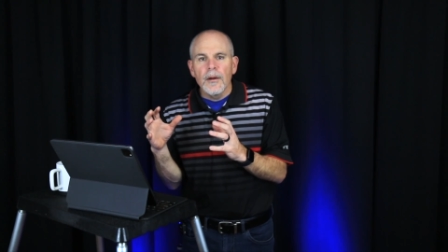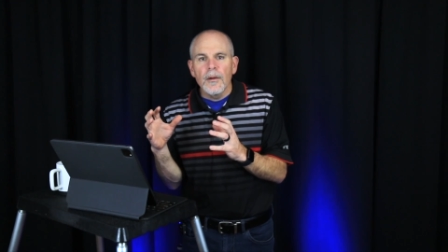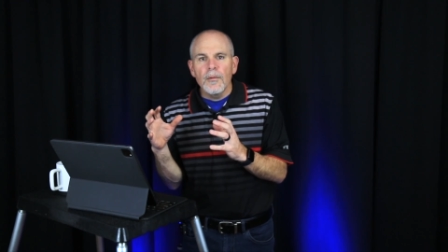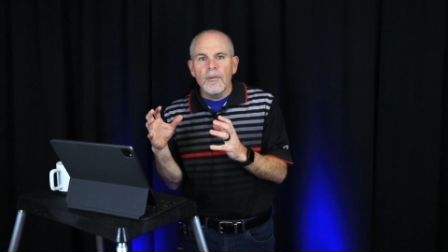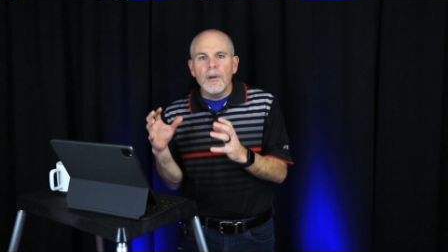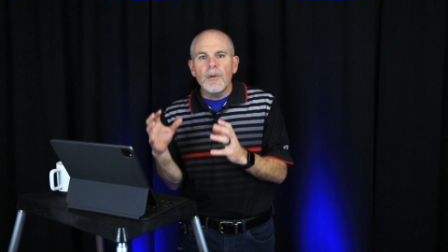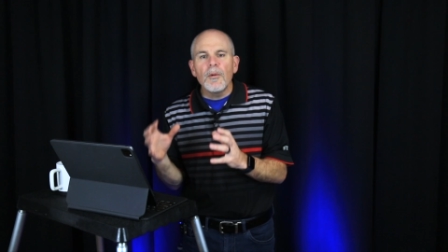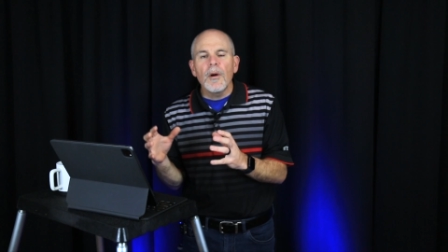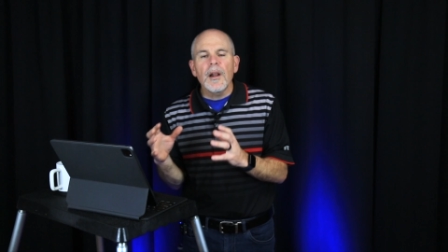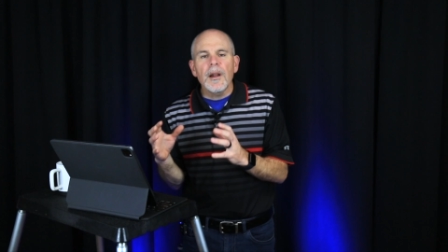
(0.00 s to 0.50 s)

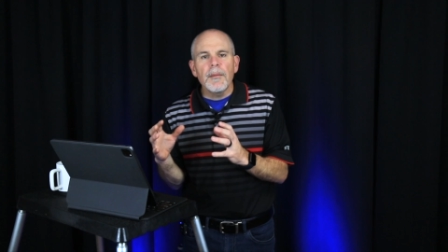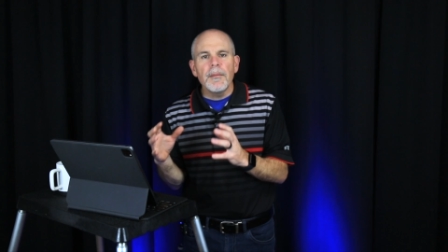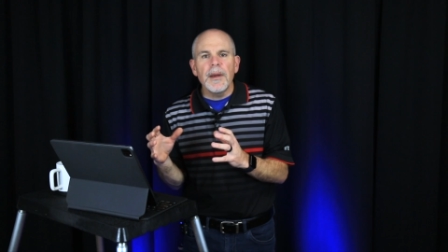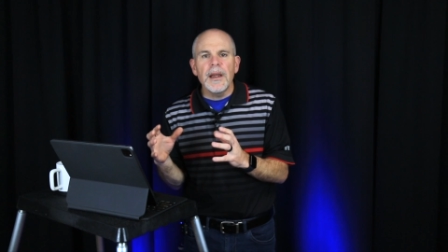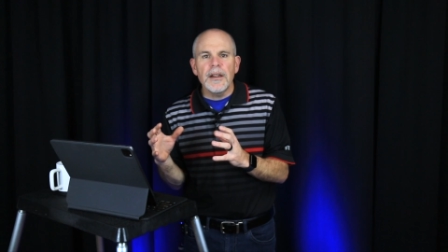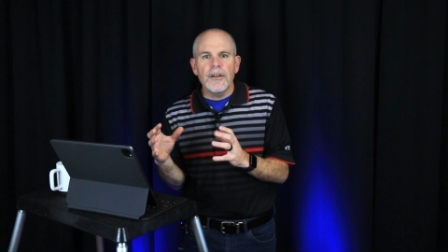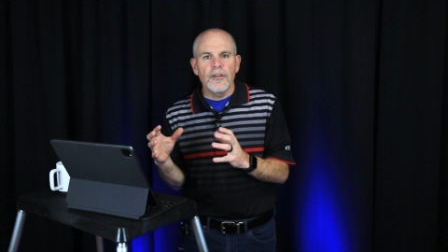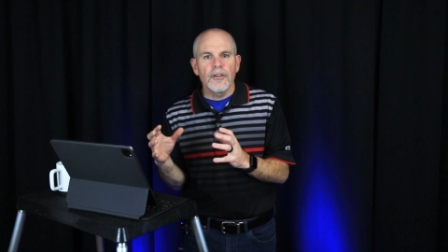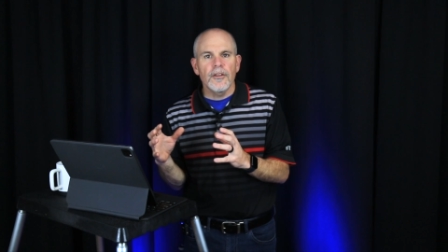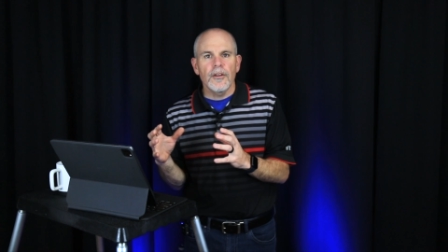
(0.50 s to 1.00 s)
we want to
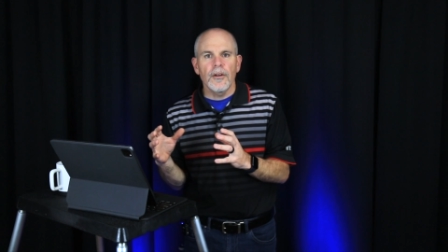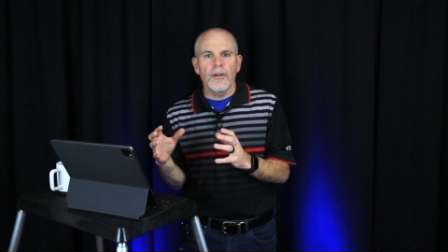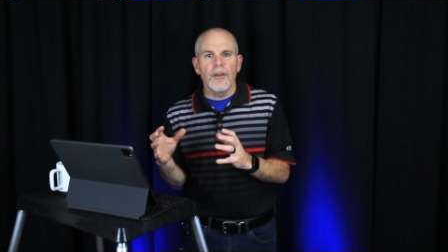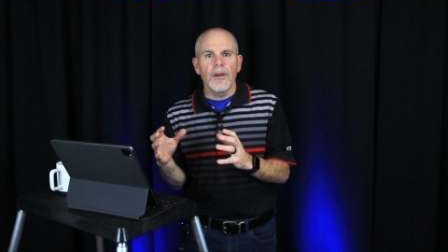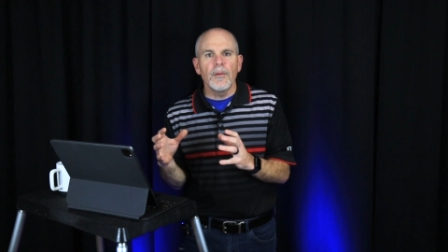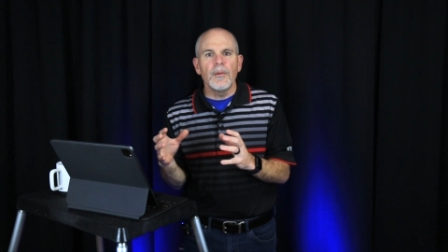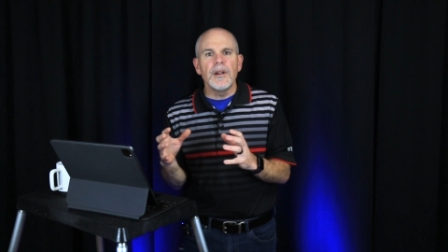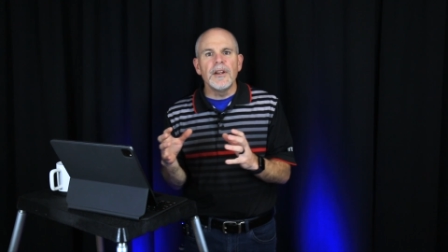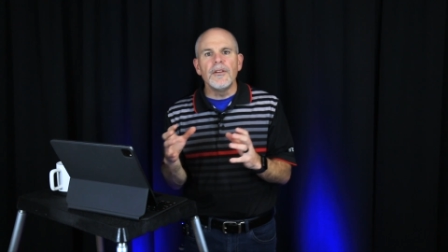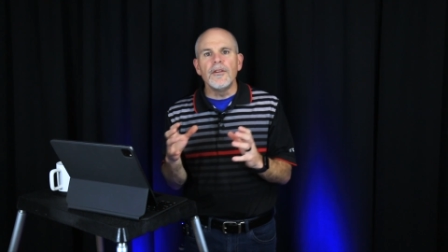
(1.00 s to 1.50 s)
make sure
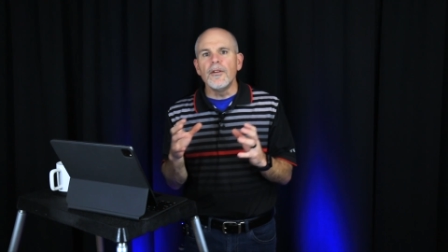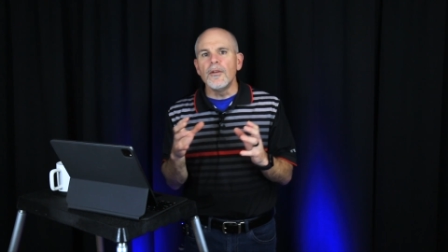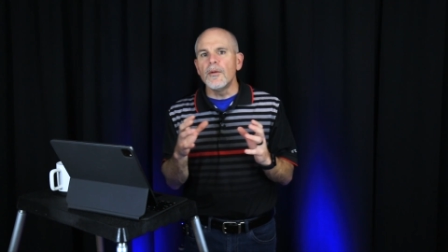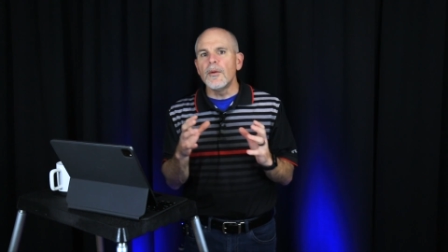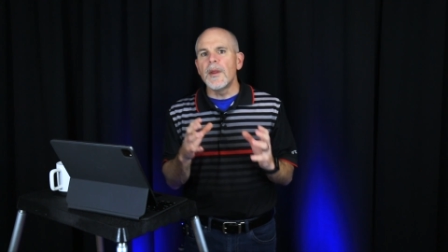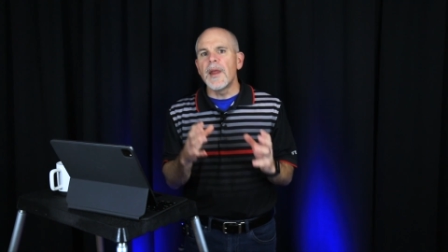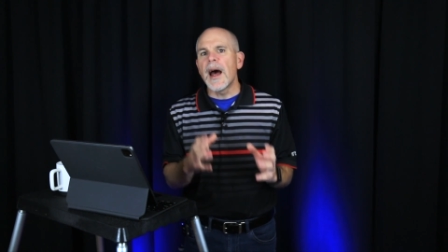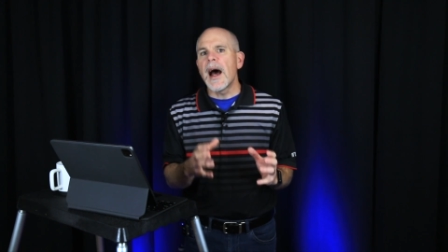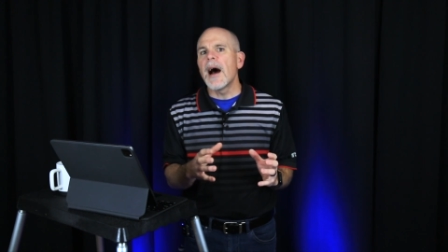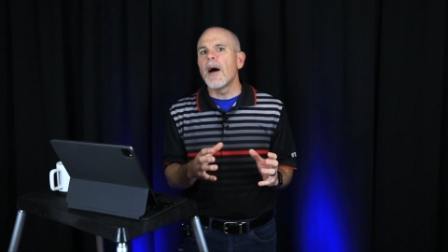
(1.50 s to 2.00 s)
that we
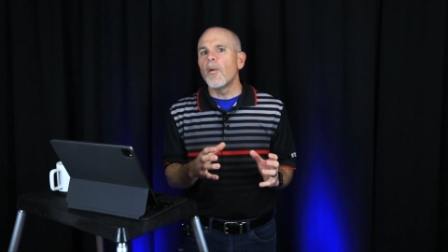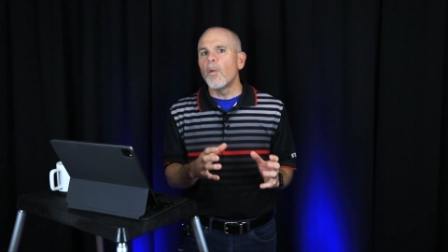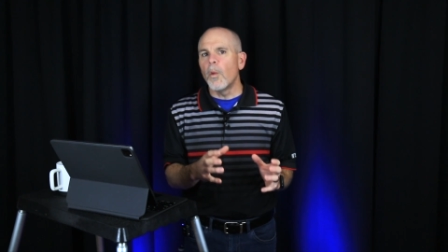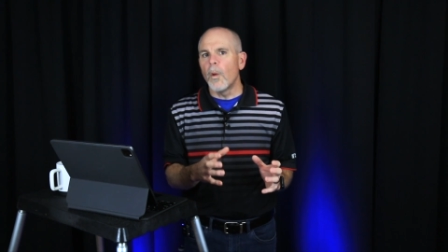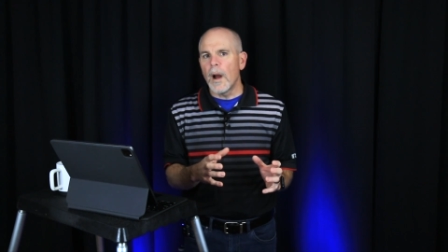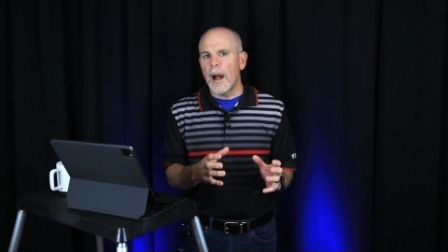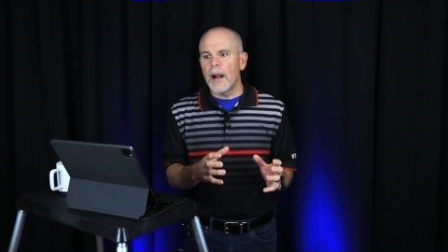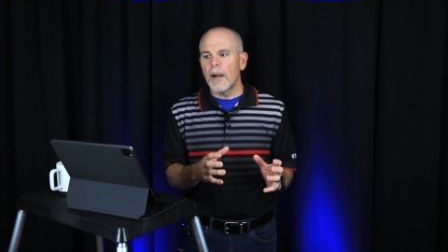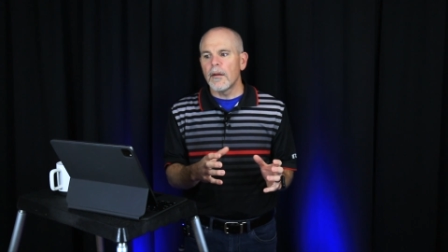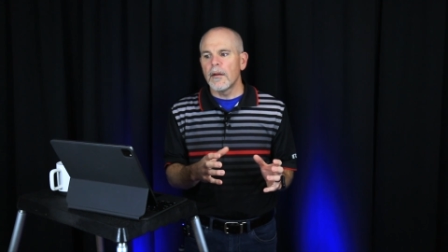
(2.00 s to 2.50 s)
do that
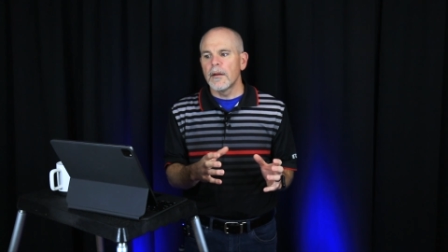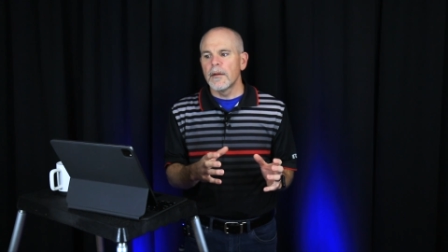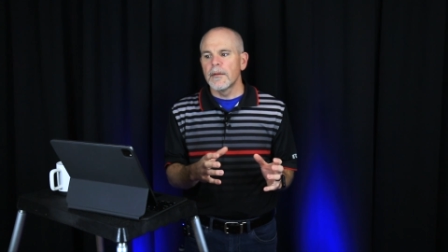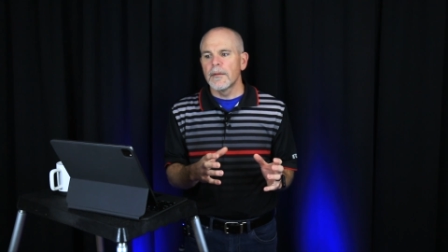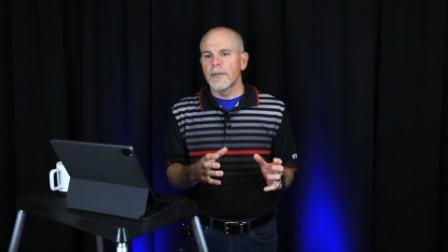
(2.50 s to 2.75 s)
well.